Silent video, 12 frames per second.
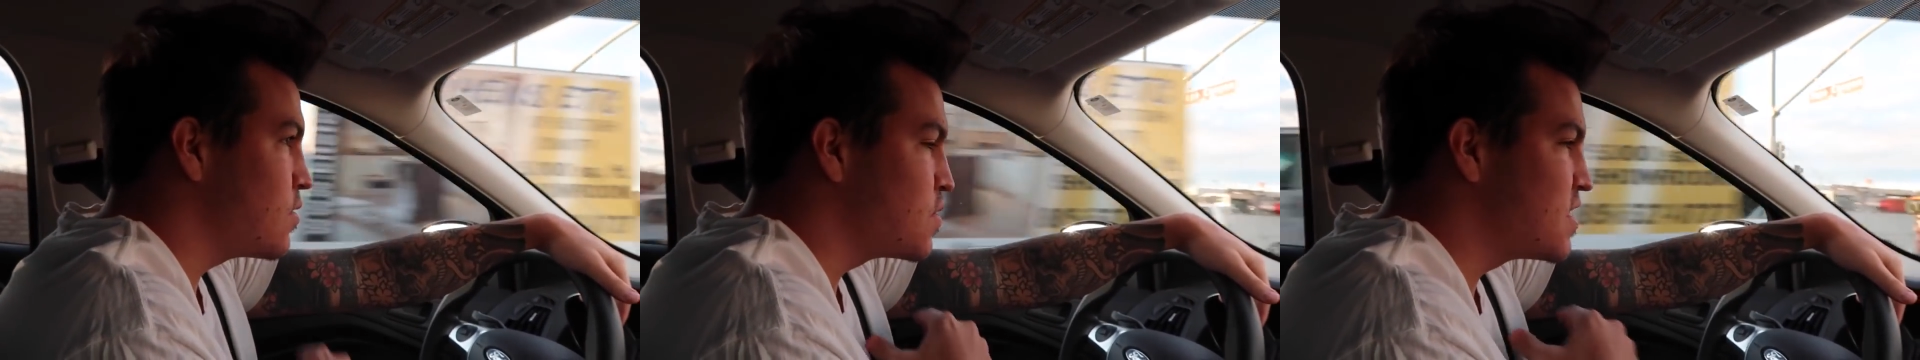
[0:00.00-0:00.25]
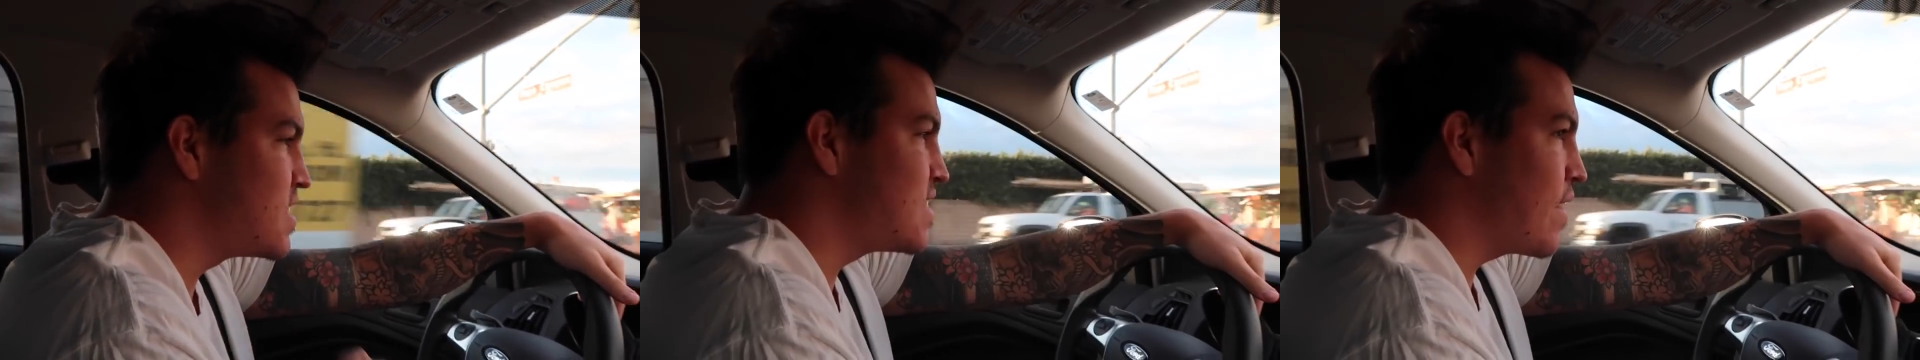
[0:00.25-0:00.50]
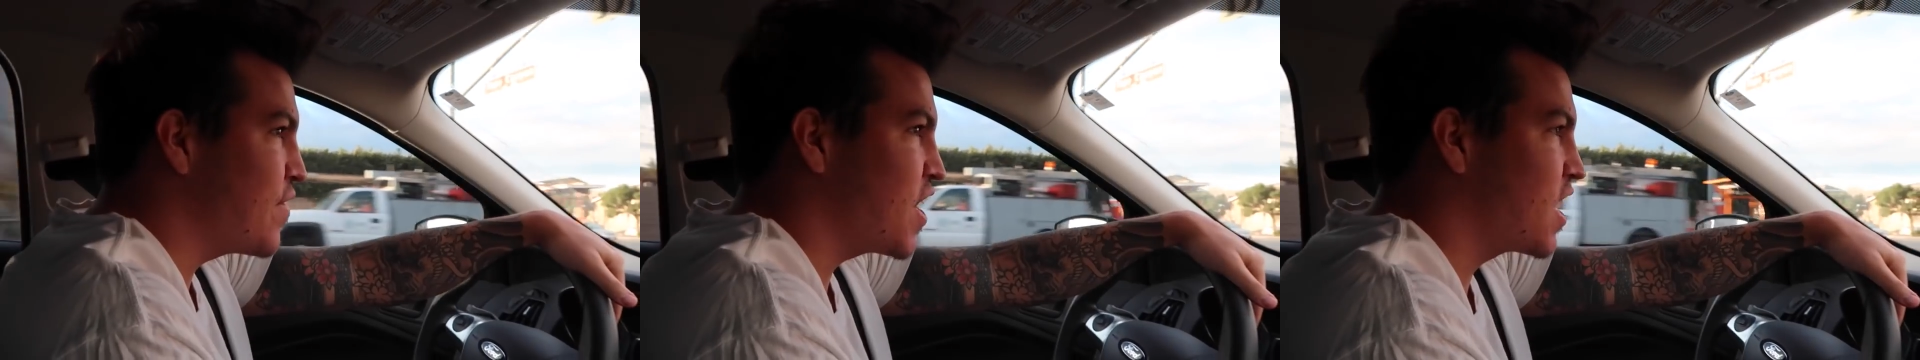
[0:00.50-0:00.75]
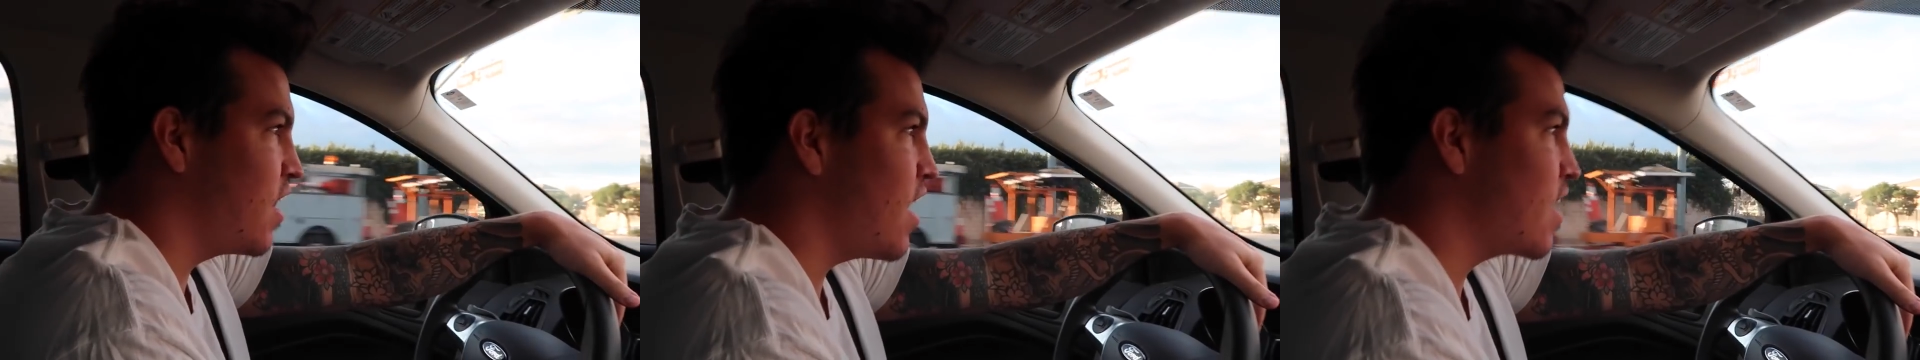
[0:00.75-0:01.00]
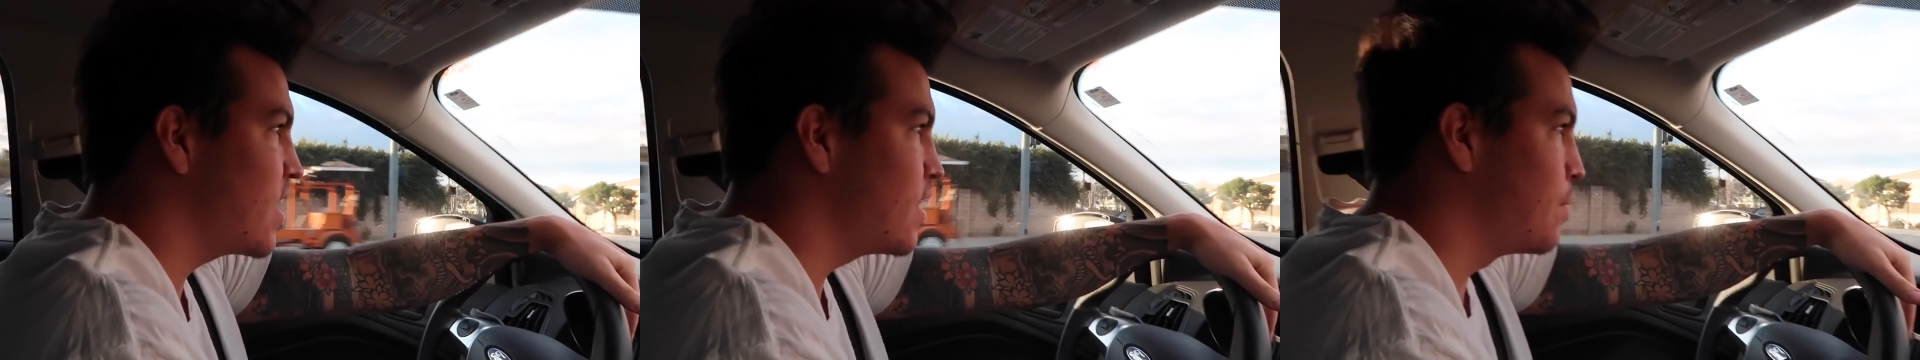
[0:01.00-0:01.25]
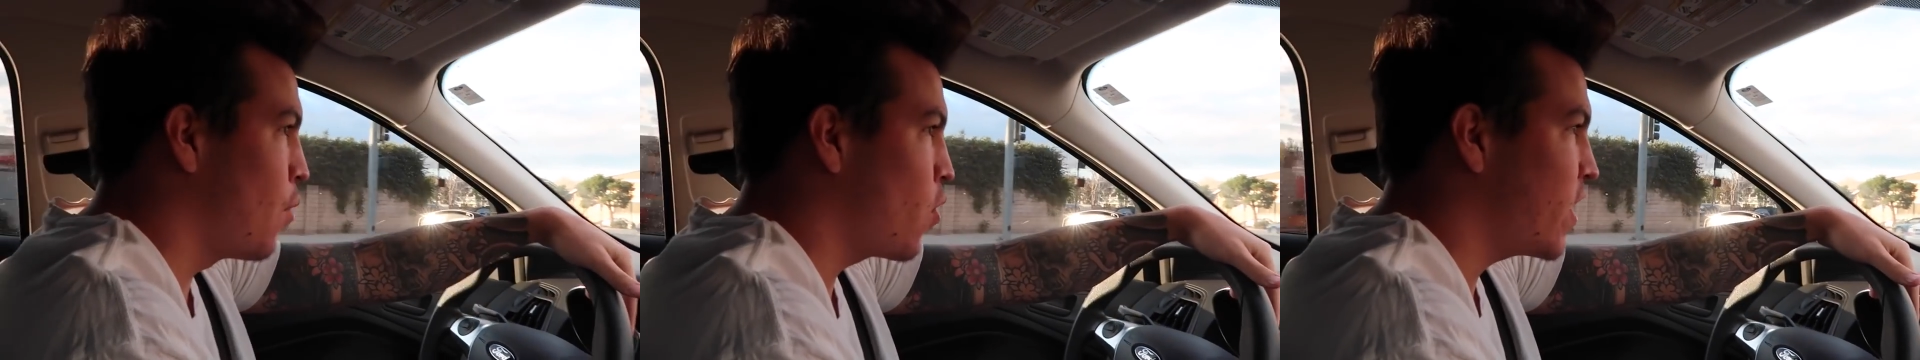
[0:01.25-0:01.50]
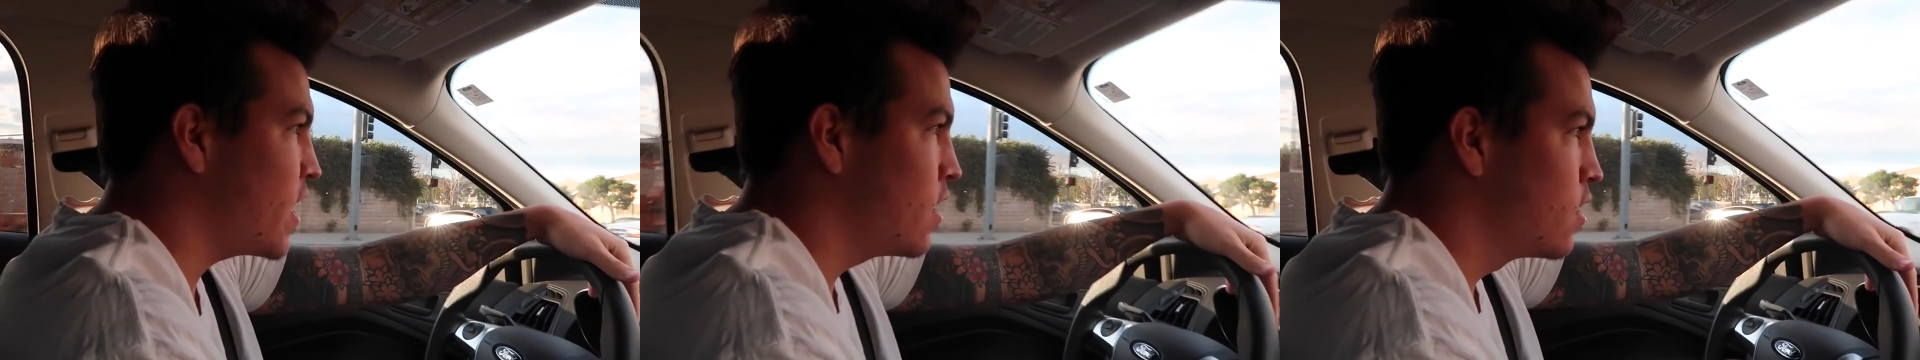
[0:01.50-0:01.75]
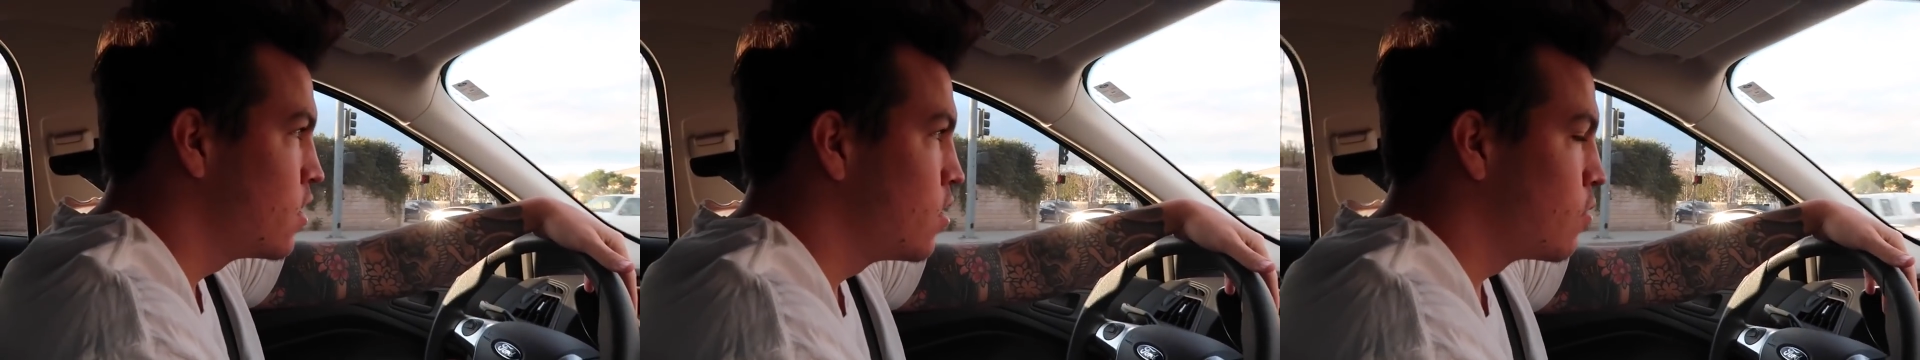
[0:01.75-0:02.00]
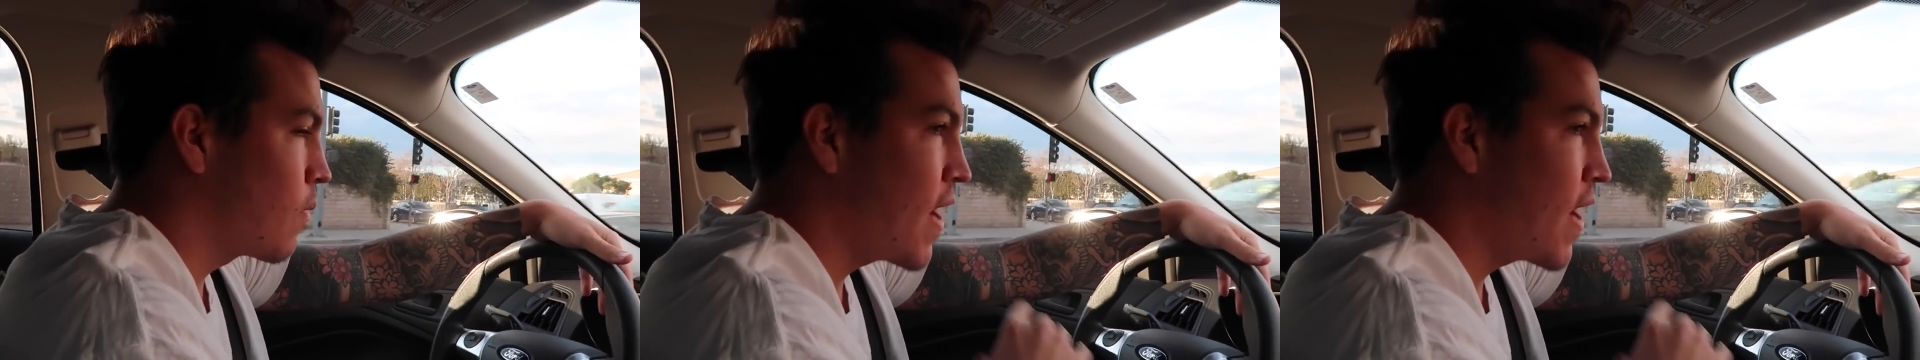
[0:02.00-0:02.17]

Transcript: Well, it's seven o'clock in the morning.